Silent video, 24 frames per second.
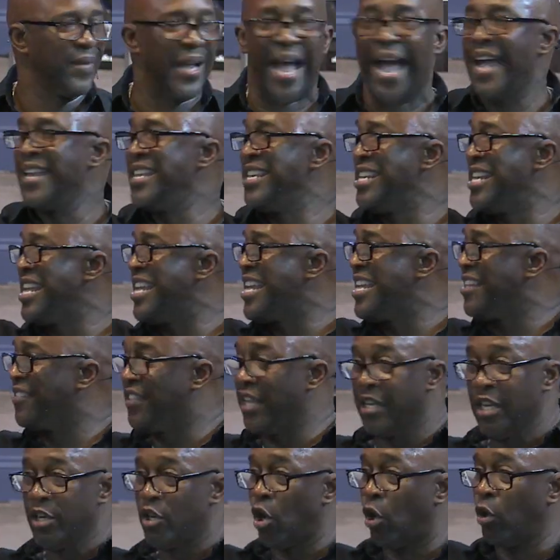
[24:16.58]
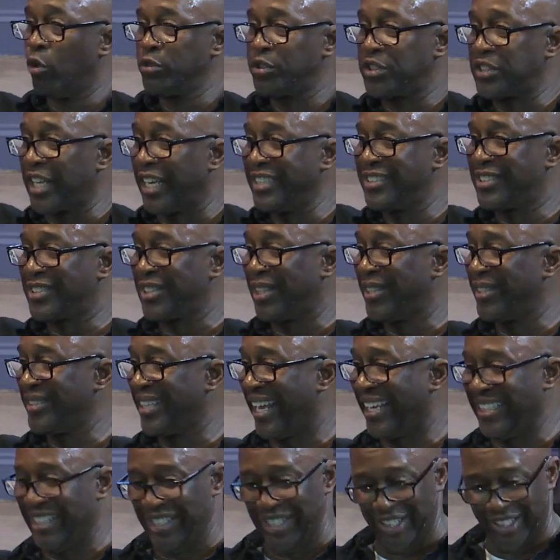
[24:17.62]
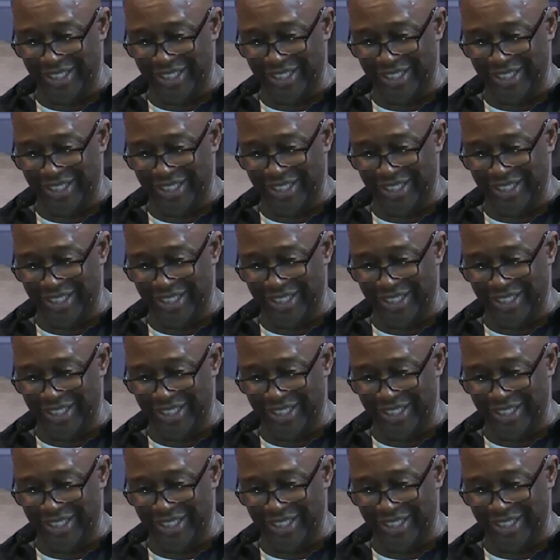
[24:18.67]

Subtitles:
I need thee. The old saints sung that